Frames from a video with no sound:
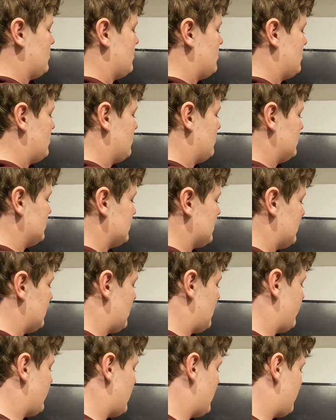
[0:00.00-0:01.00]
or something
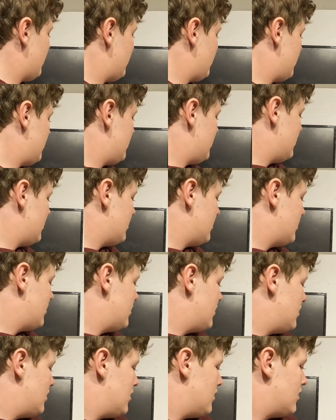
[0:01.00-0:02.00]
like that.
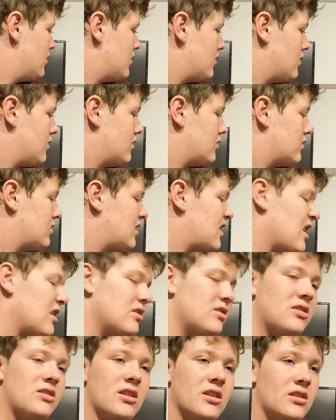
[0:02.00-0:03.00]
Get
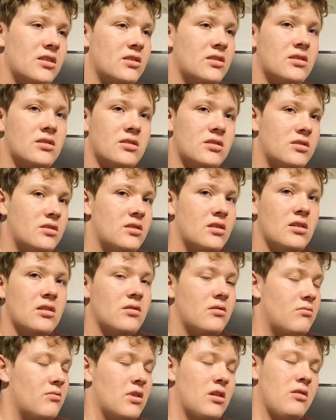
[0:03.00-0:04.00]

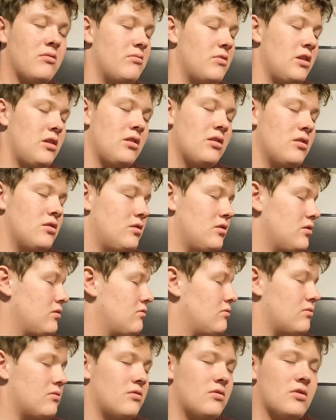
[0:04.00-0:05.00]
16mm. Don't.